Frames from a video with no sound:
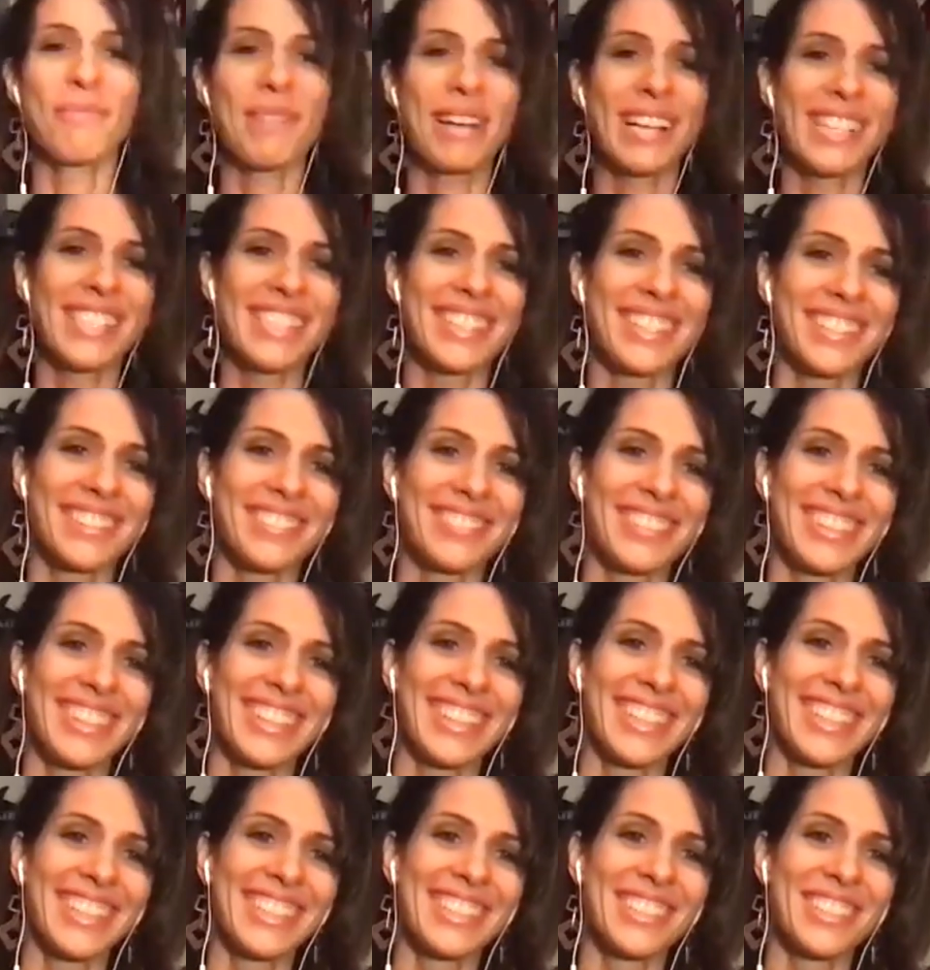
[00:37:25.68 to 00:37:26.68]
myself
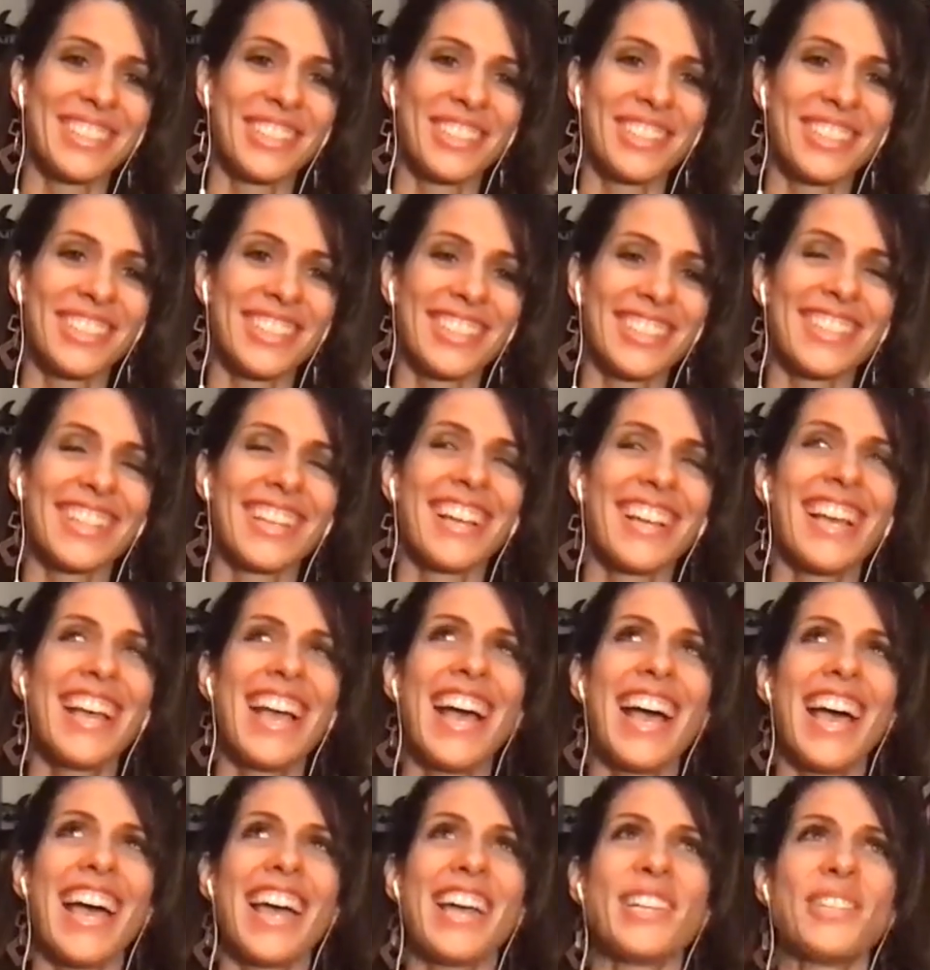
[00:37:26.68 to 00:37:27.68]
there. So I just,
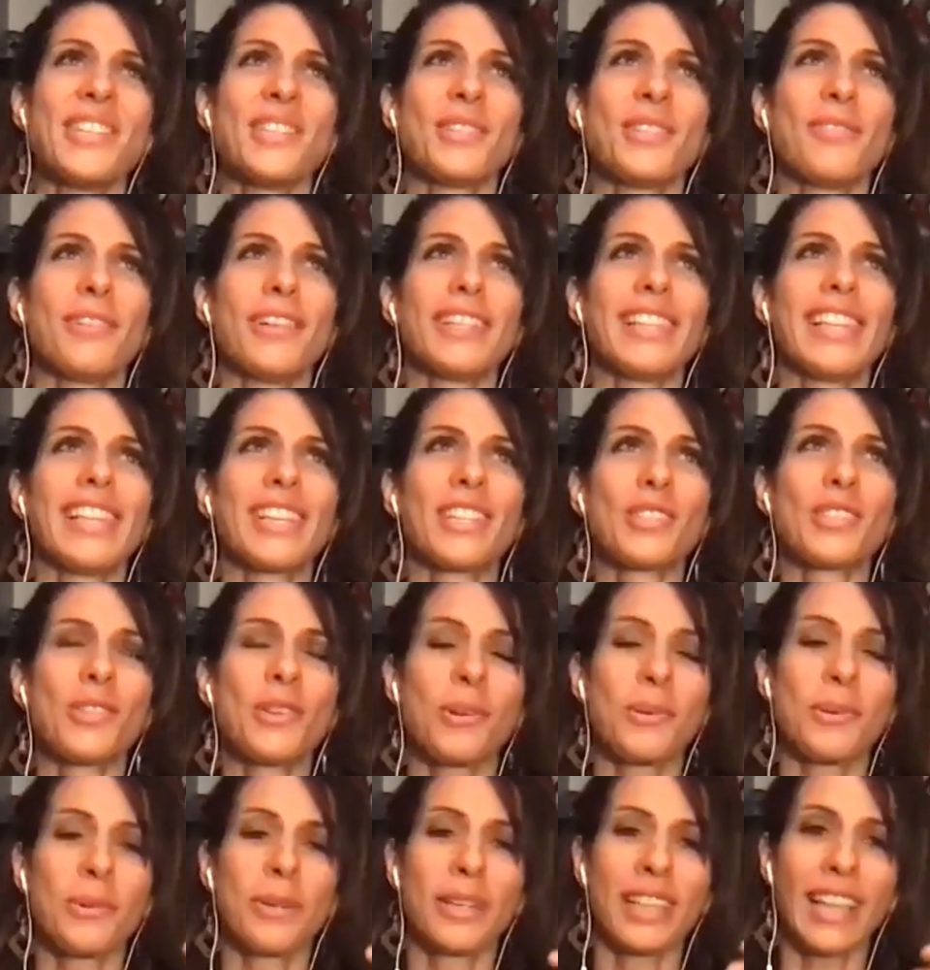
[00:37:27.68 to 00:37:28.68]
I just felt like
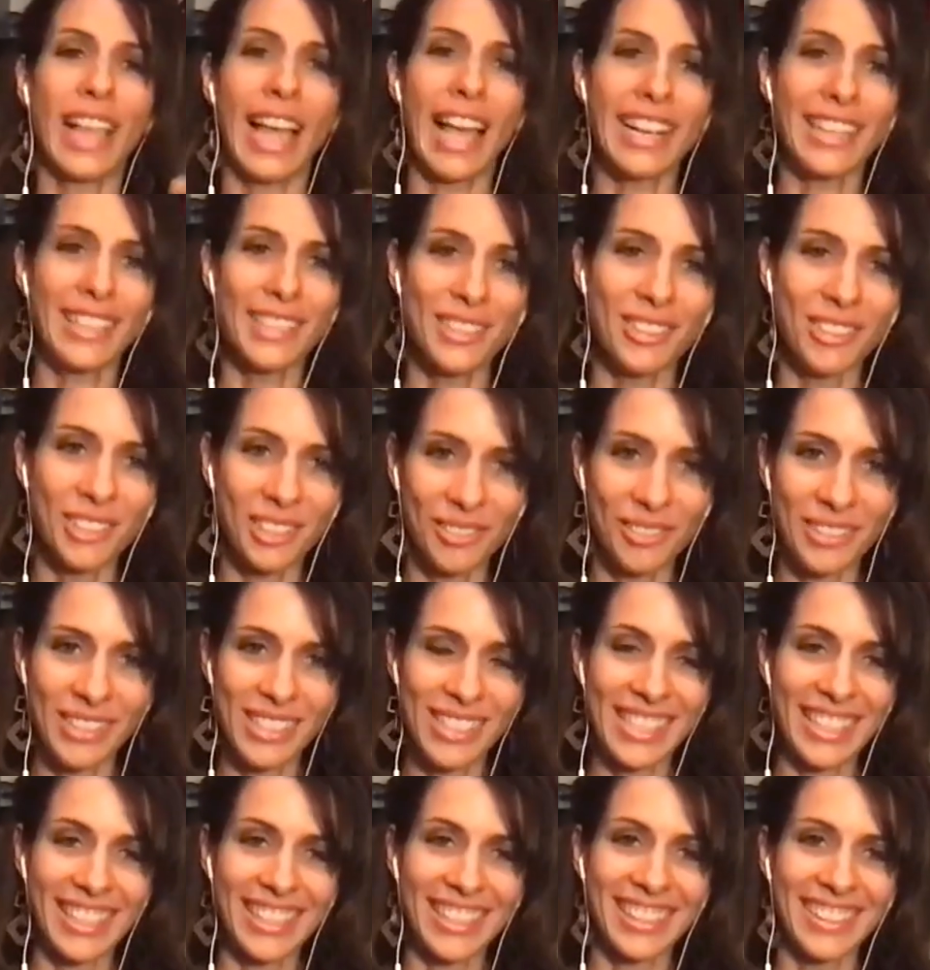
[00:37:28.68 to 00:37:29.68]
so relaxed all of
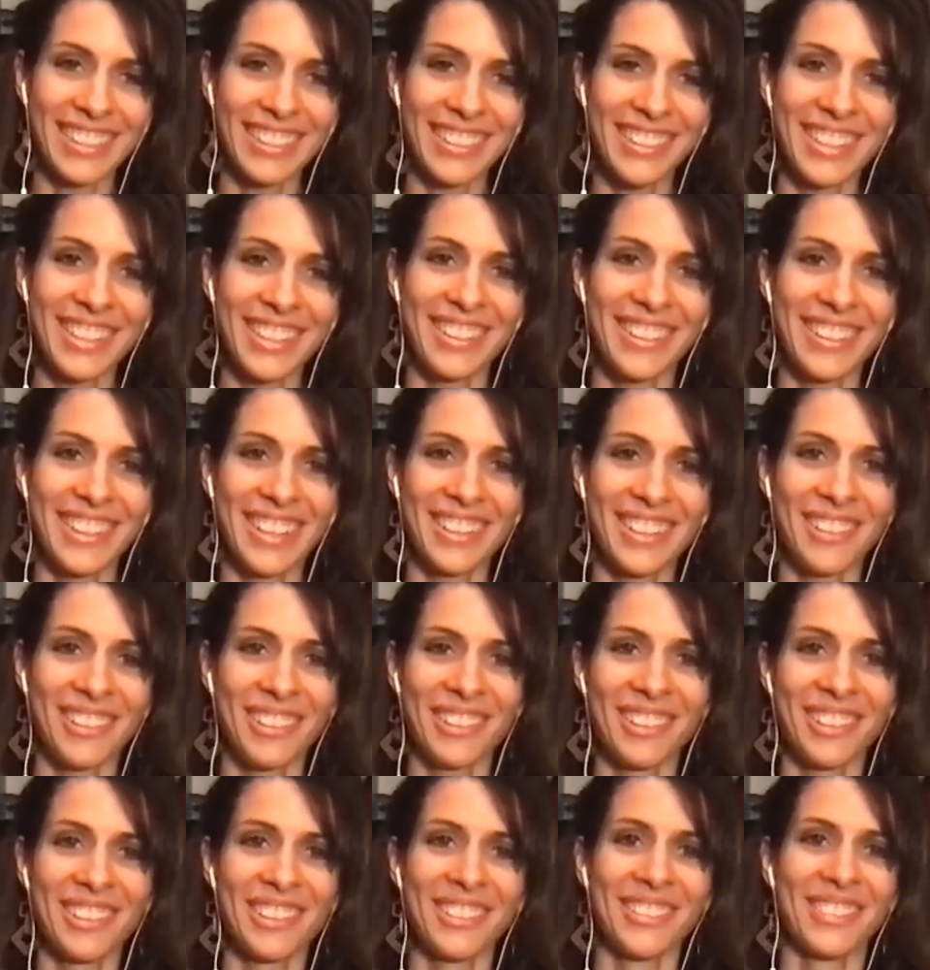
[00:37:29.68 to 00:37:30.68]
a sudden. You know, that
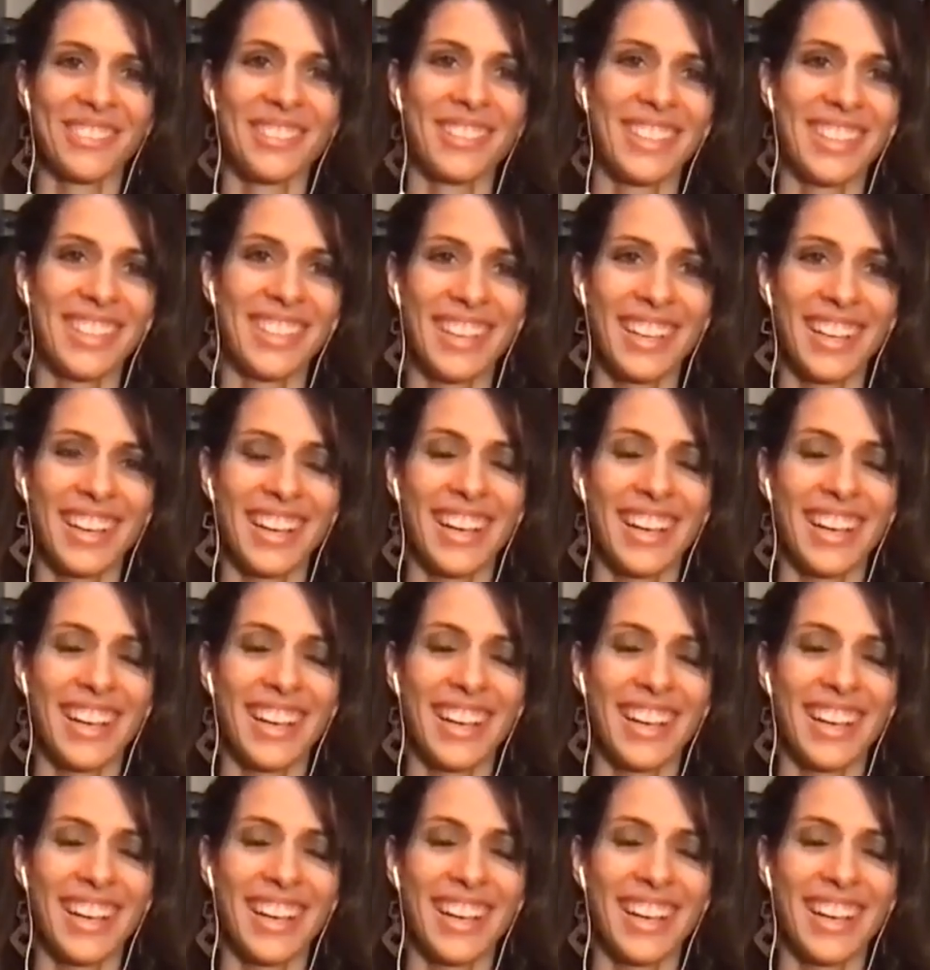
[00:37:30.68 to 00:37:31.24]
whole mm-hmm.